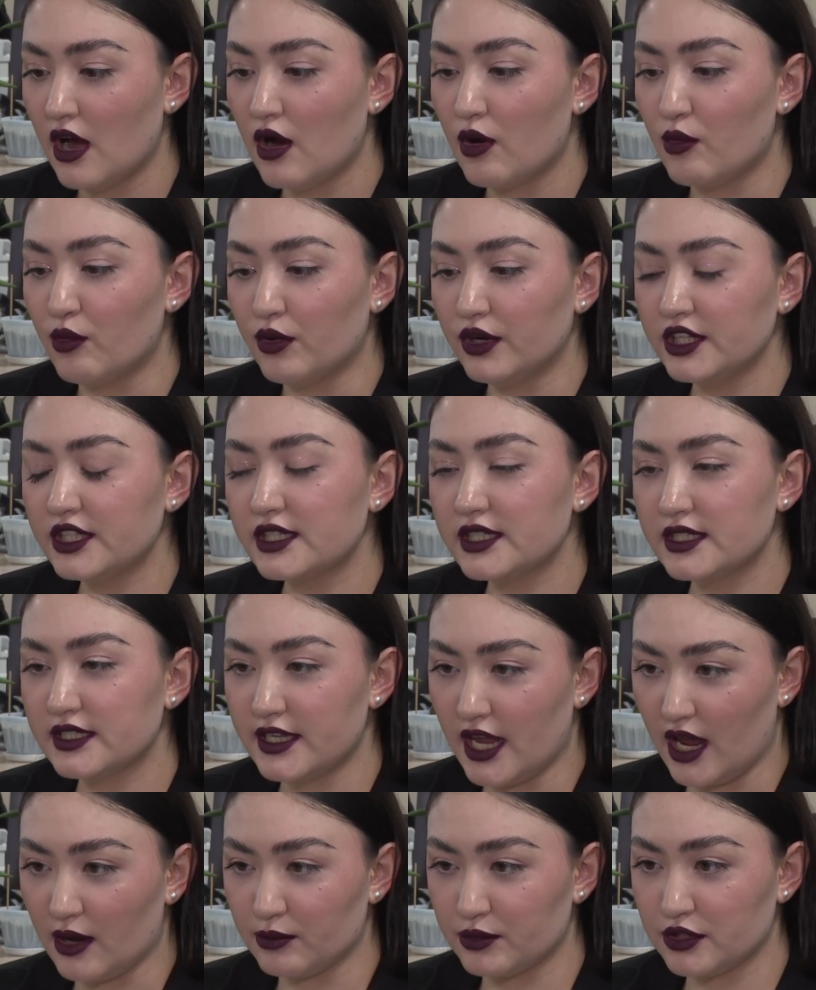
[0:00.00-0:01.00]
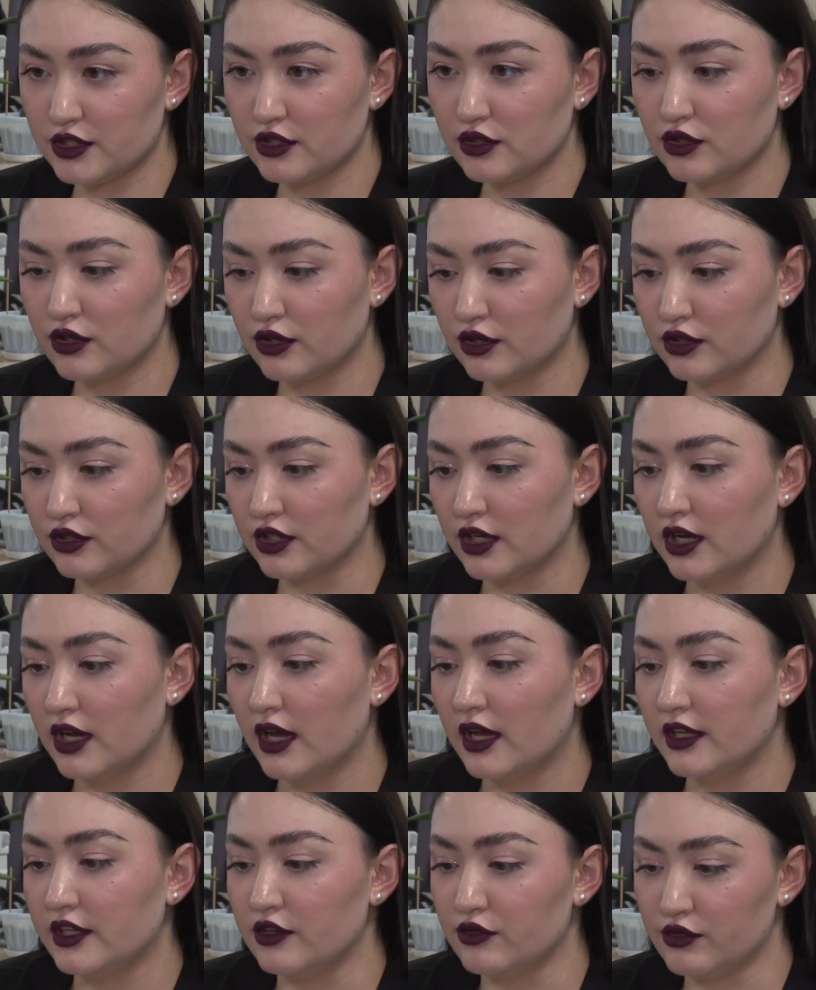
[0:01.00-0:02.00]
what steps could
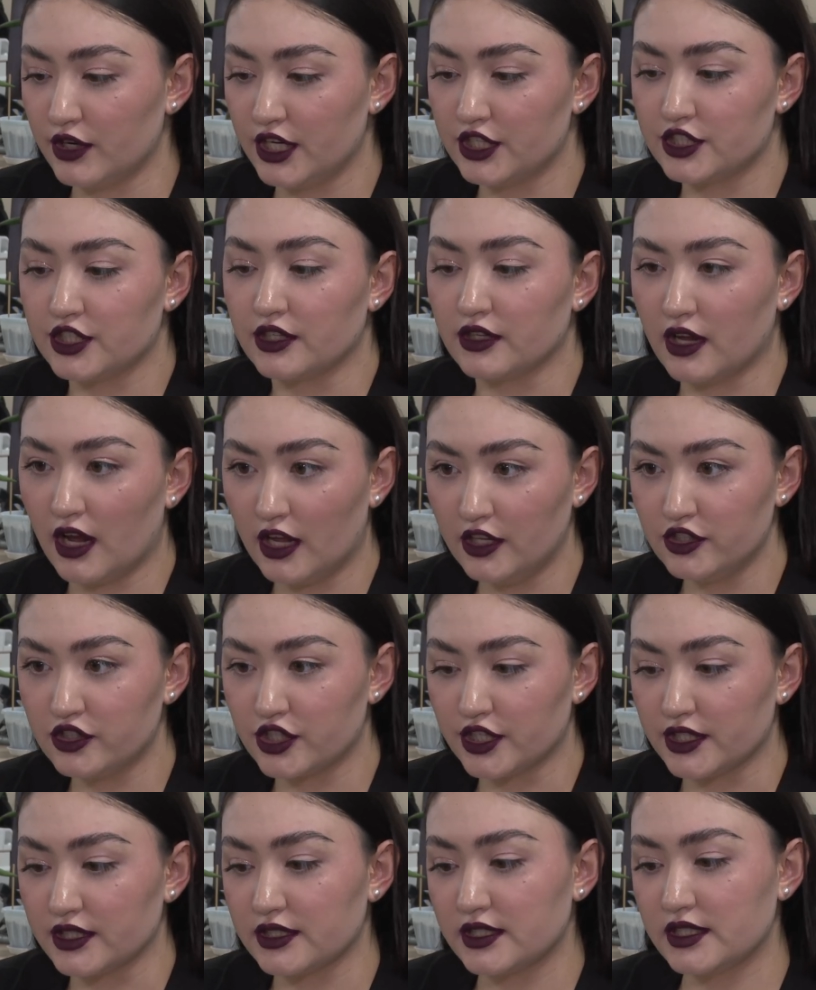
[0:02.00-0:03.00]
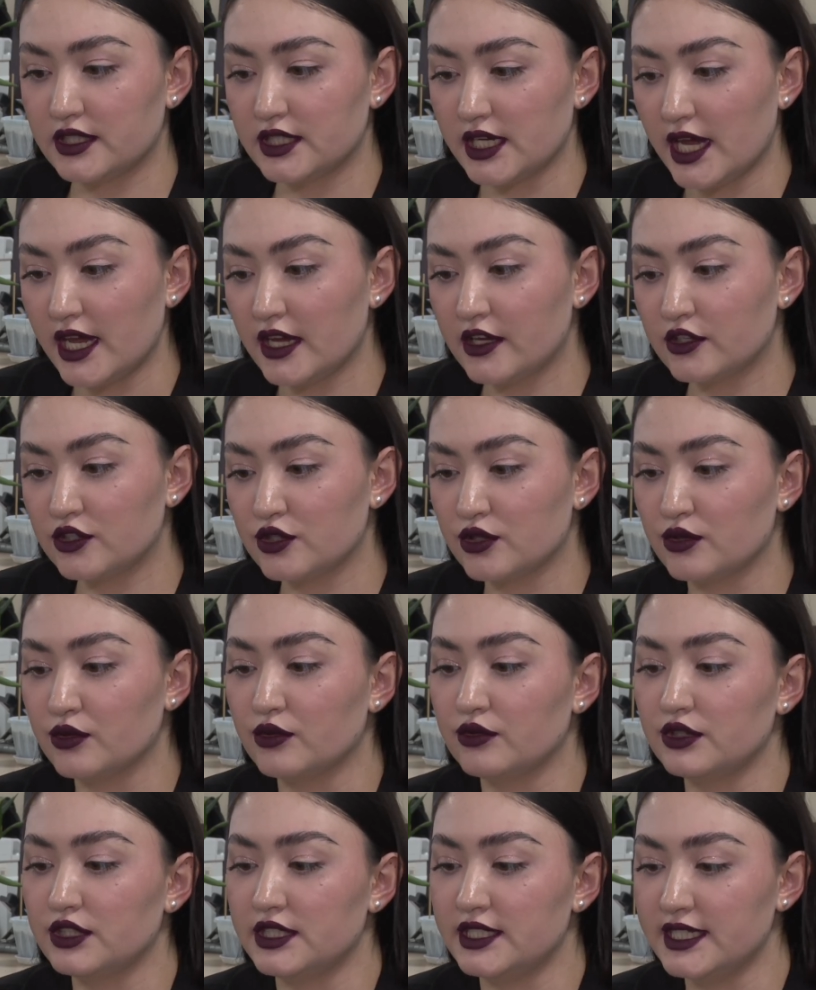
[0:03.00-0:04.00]
Eurasian countries take
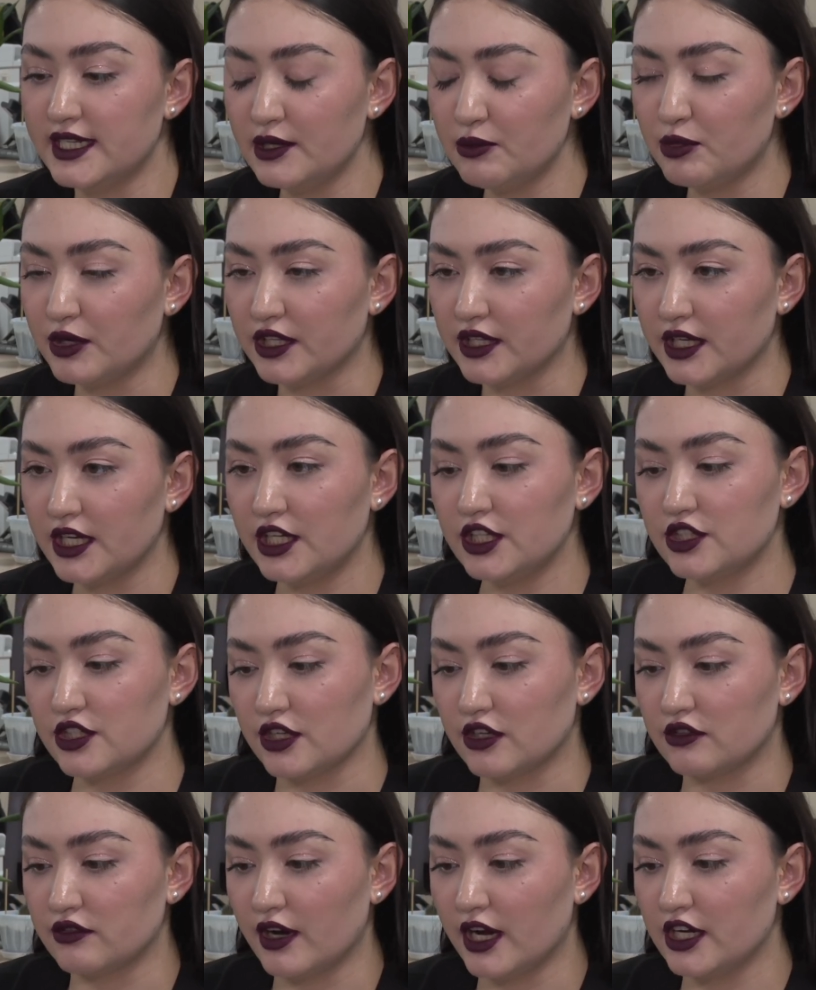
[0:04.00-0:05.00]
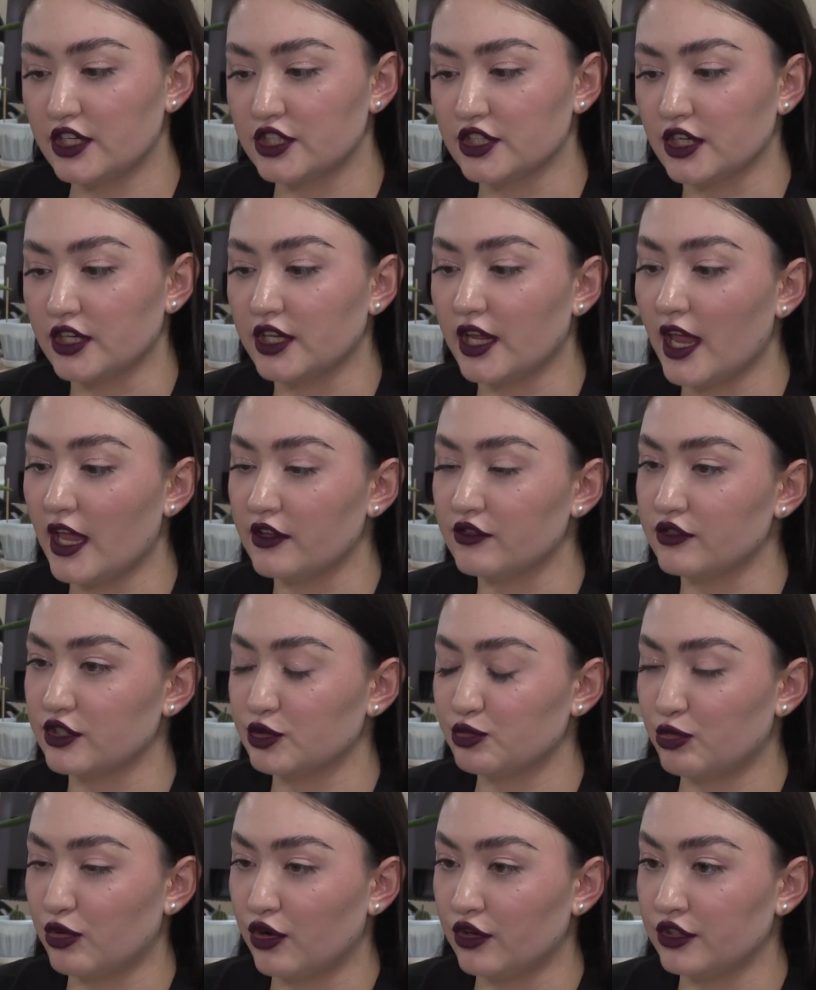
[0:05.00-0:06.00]
to deepen integration and
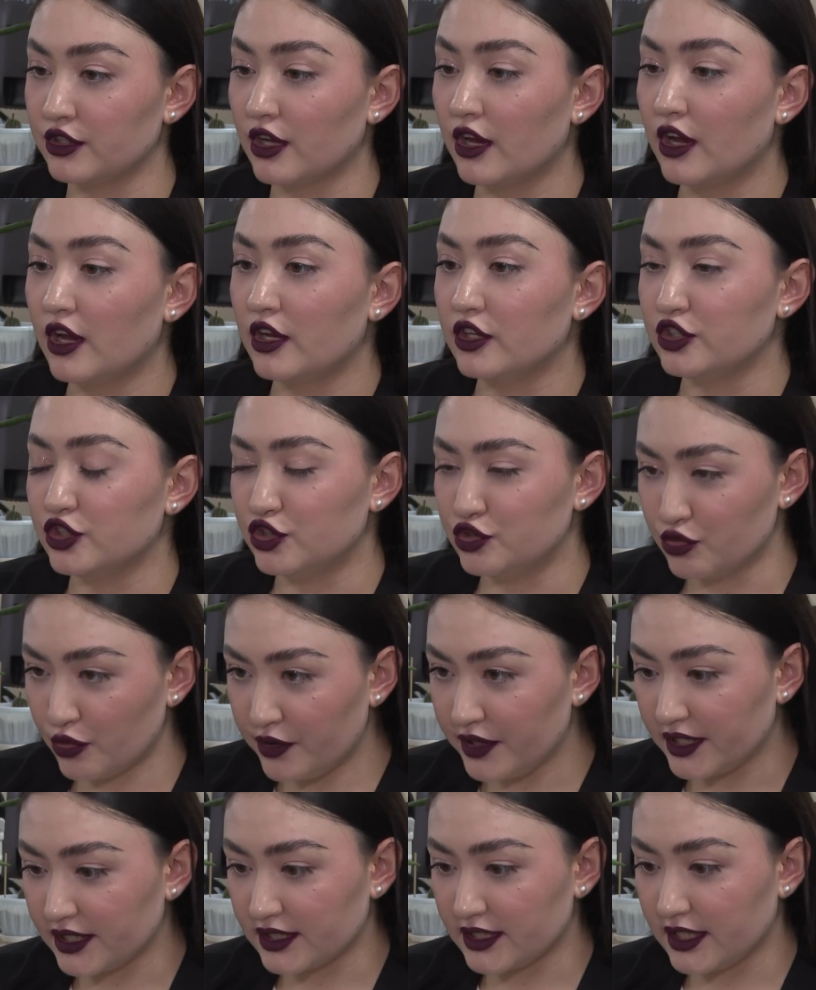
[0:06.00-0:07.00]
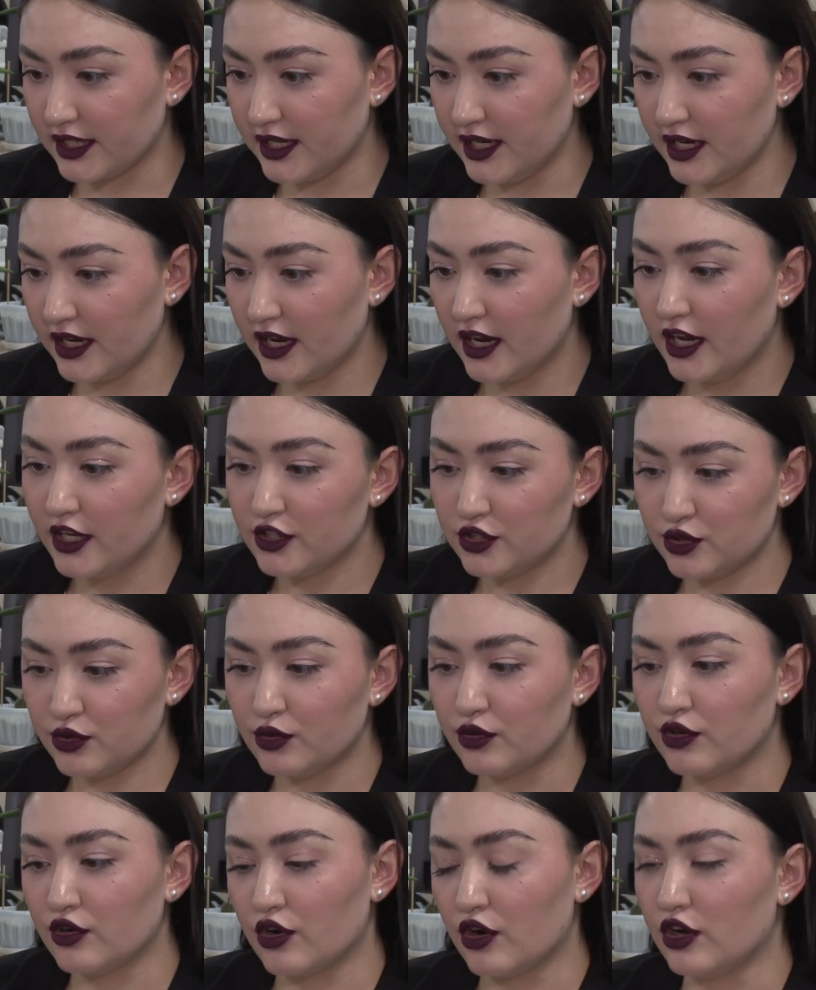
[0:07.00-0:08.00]
respond jointly to
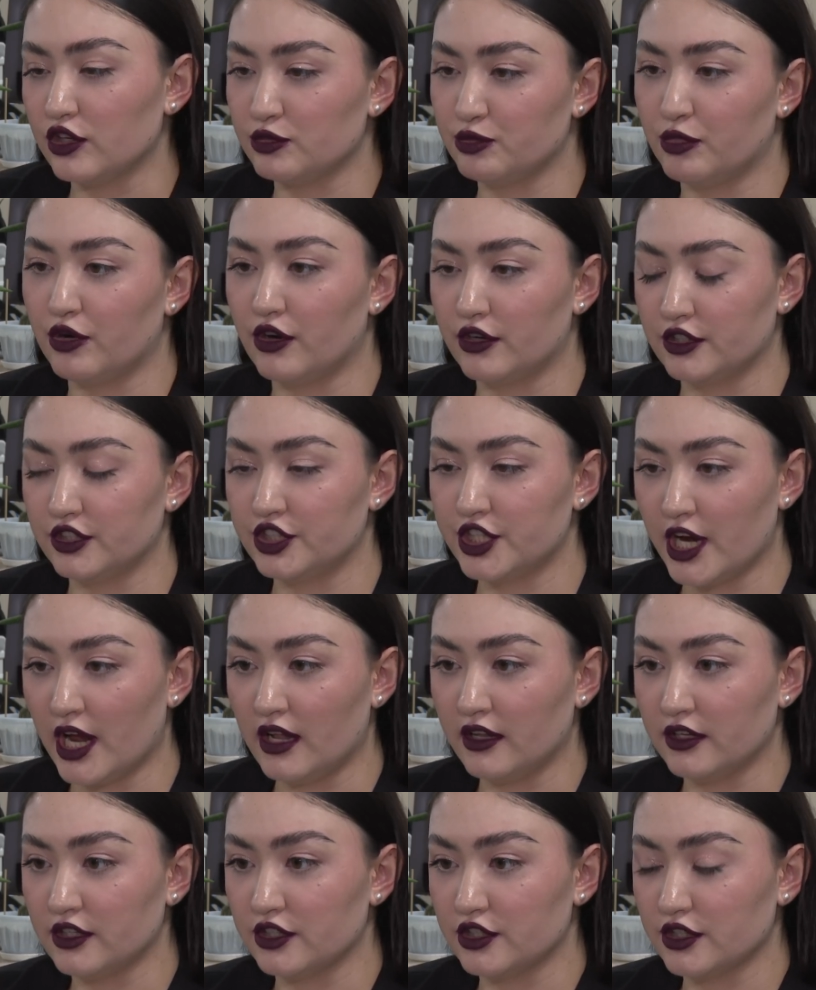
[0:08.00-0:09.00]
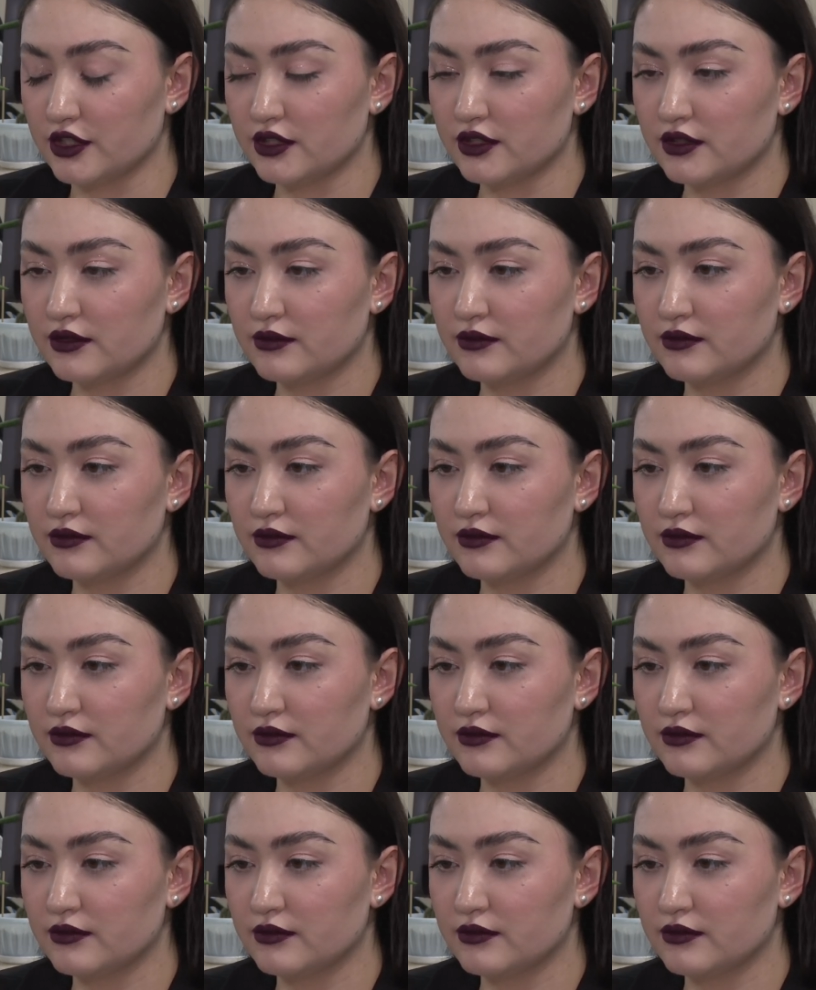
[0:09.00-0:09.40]
cross-border challenges?